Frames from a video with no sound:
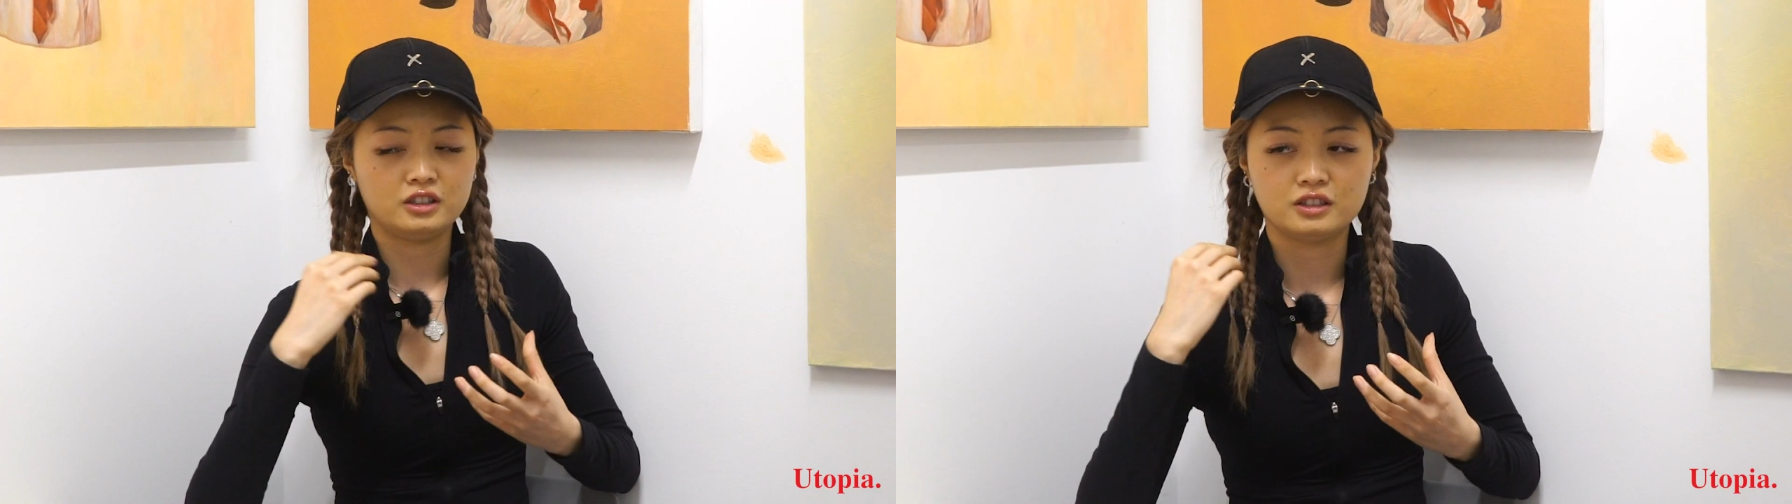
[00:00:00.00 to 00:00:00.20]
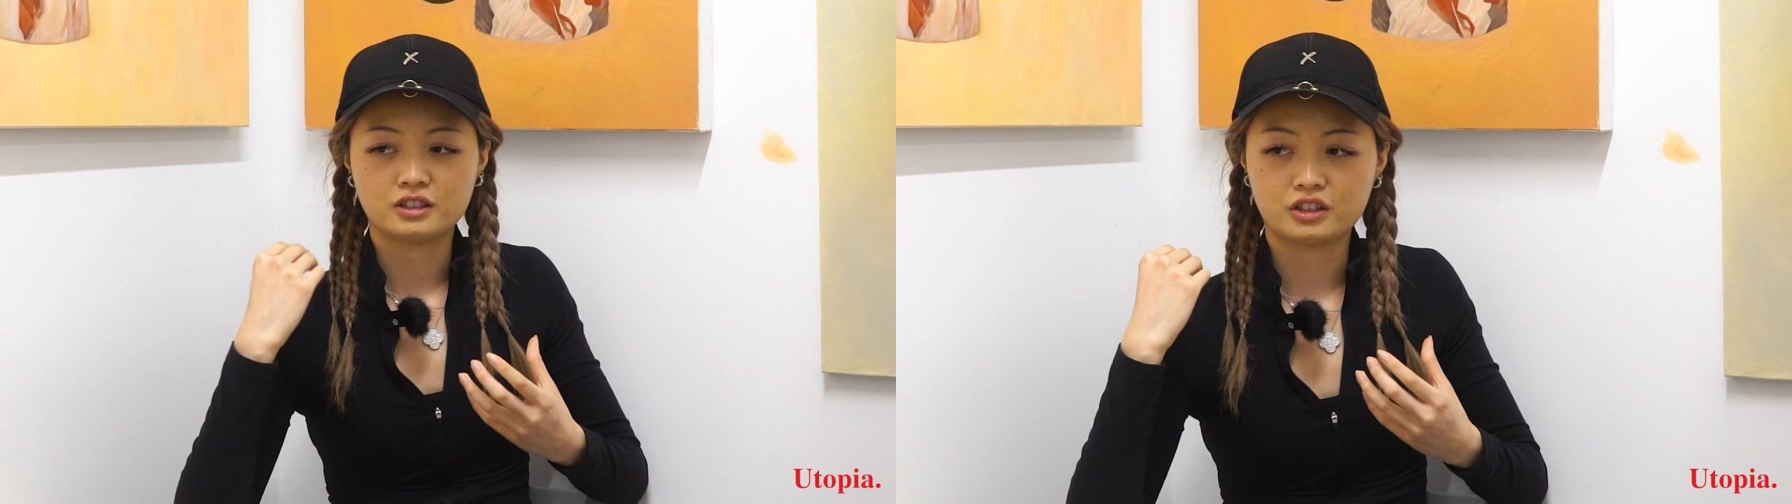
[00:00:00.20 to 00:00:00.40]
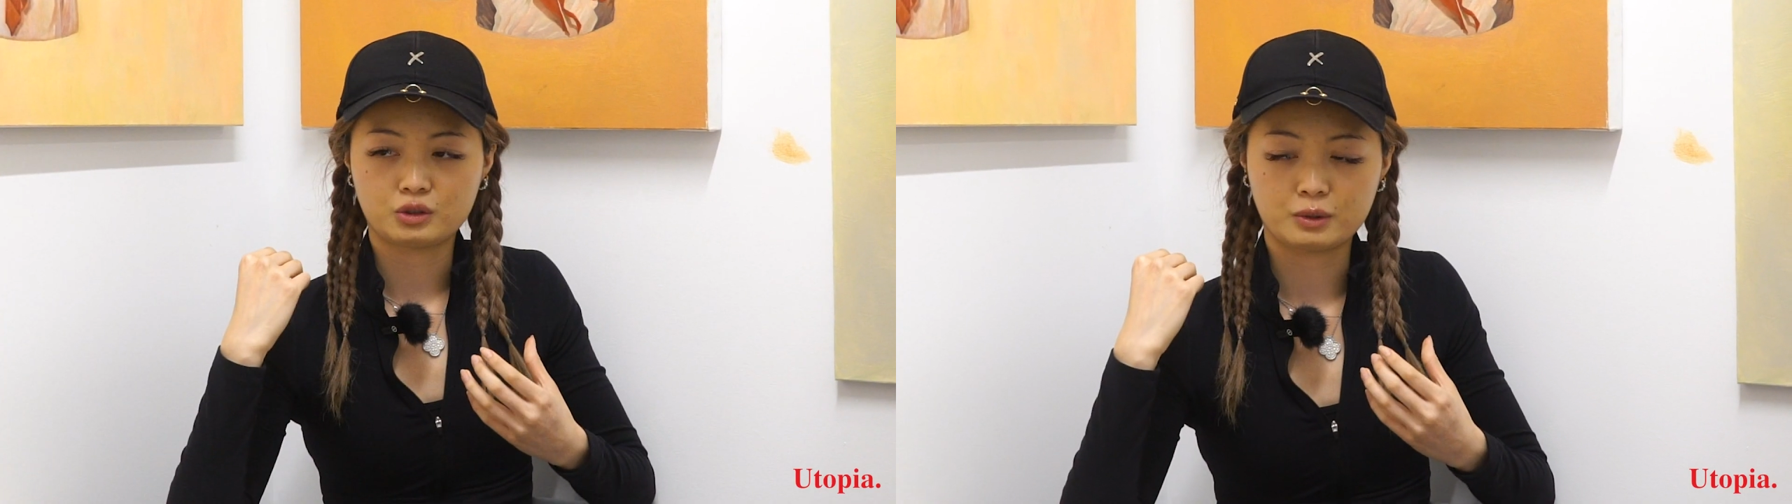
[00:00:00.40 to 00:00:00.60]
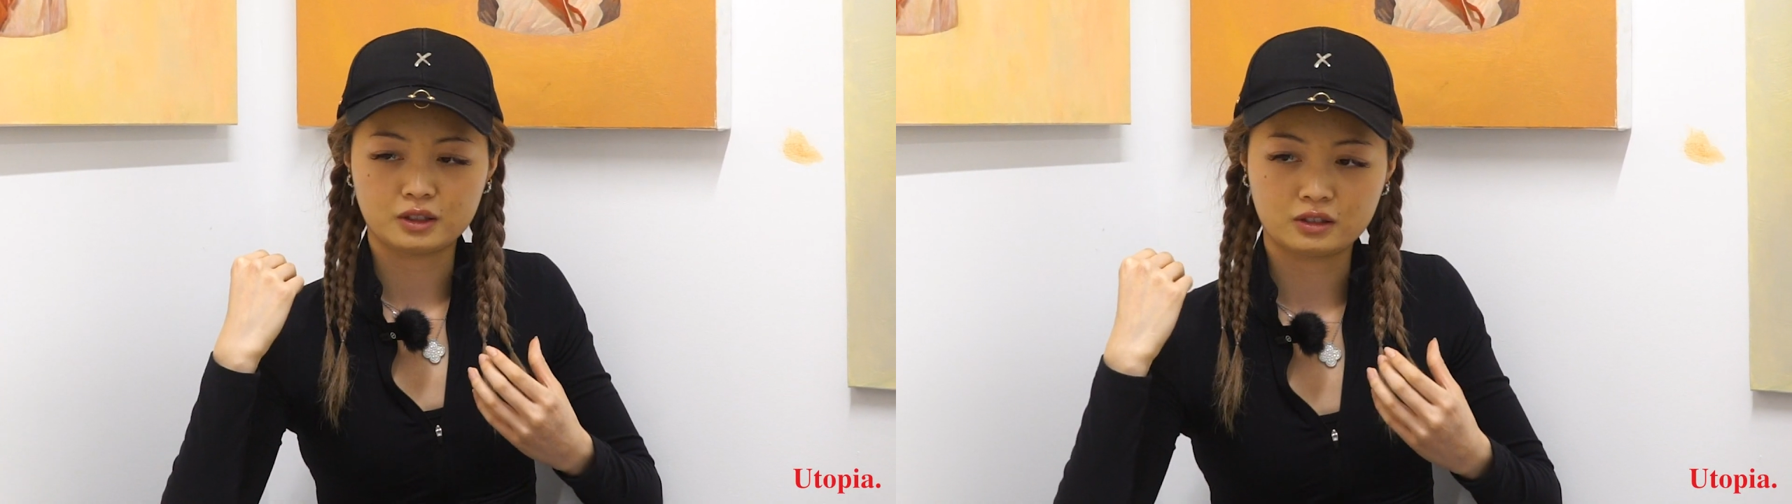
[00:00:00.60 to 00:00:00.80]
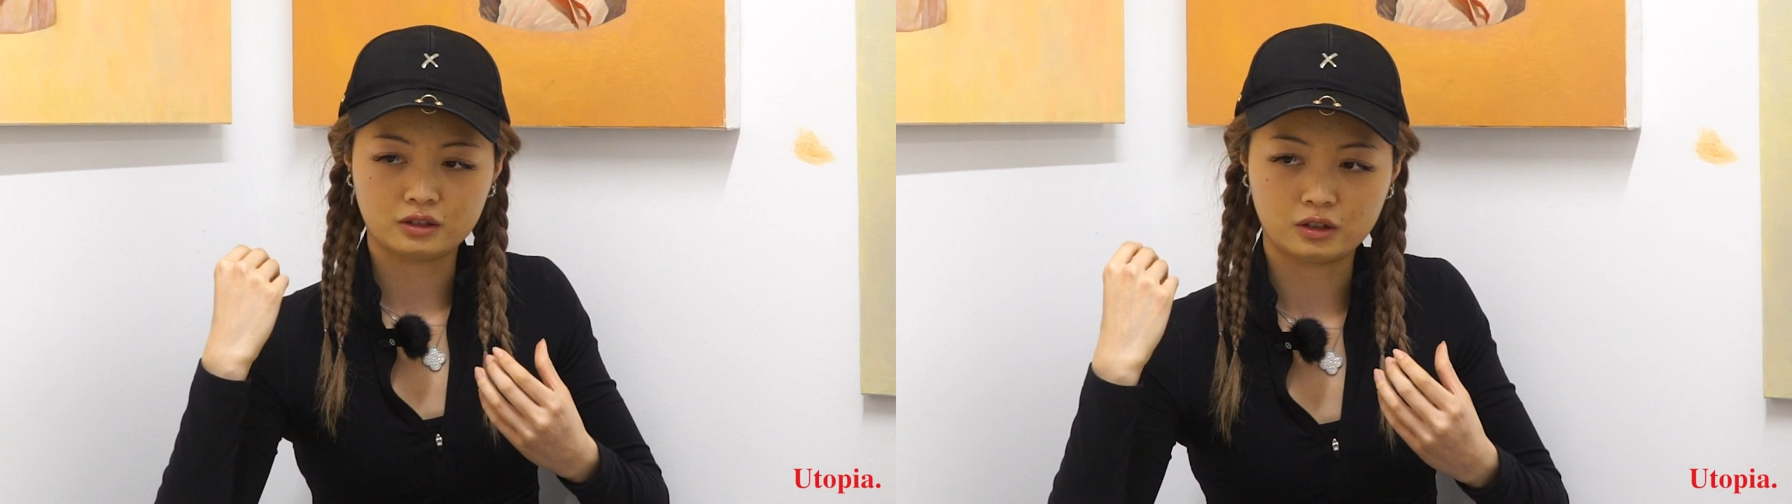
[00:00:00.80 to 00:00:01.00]
is
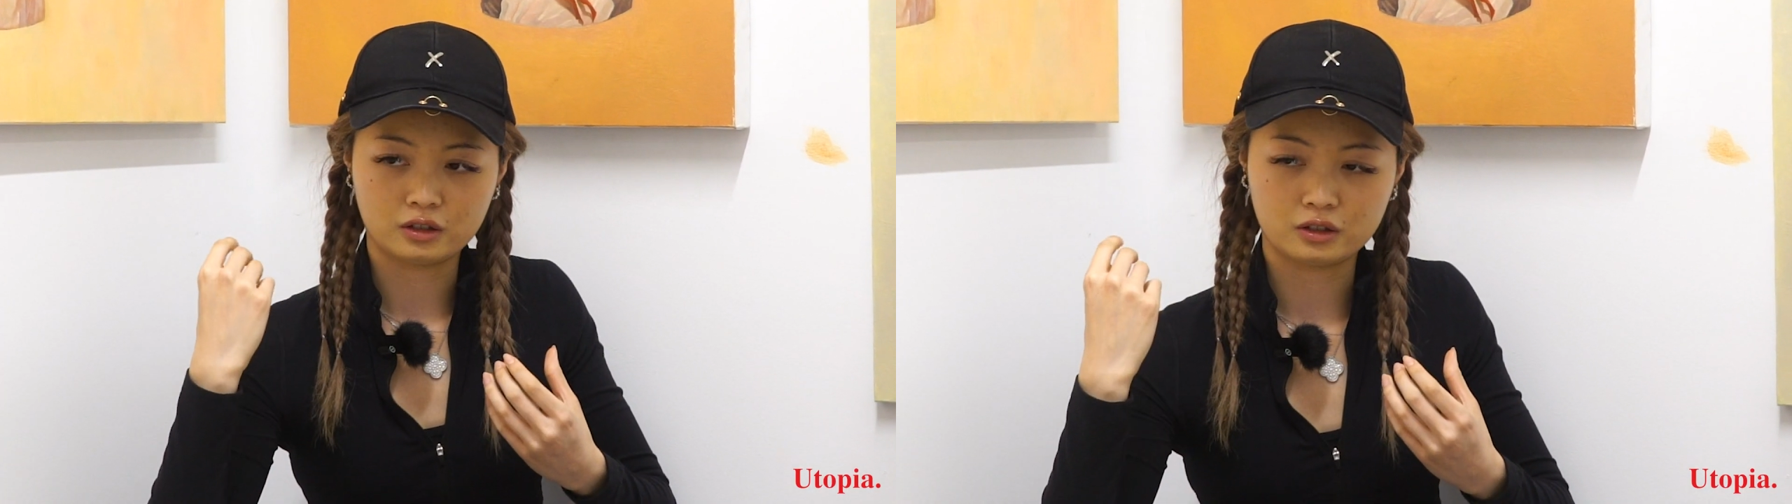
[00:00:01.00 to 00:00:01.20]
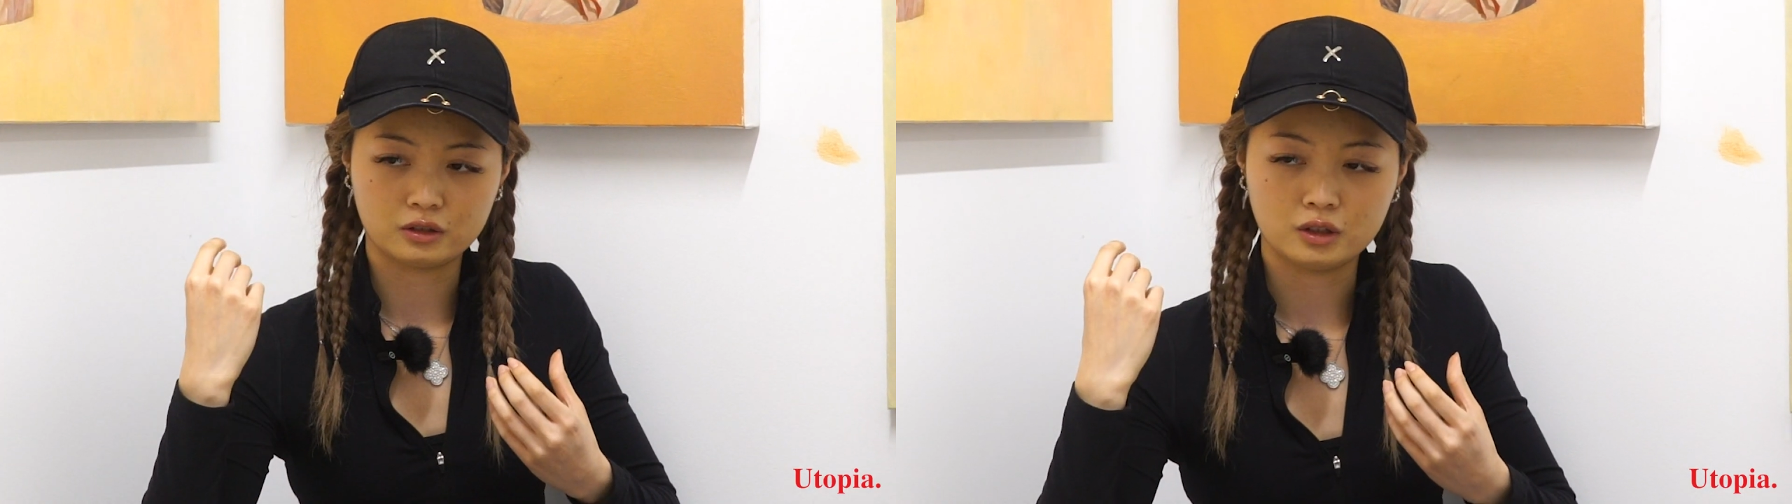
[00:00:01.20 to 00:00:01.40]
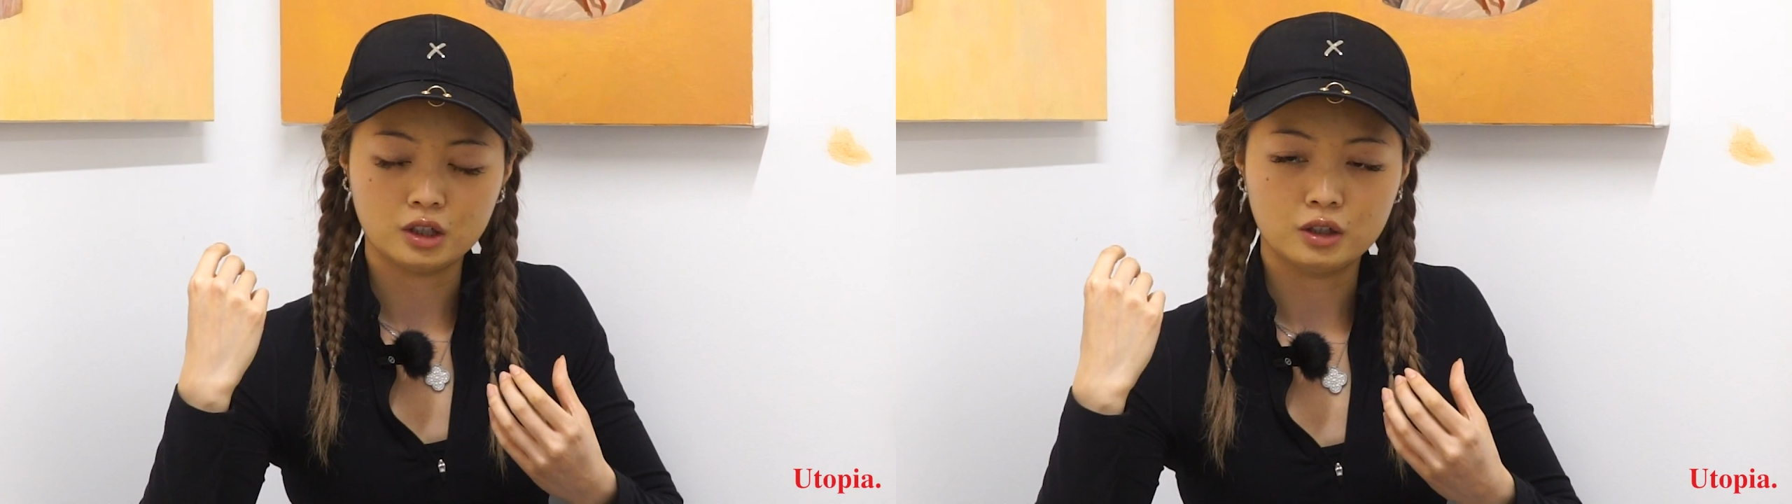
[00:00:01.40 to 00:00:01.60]
expressing her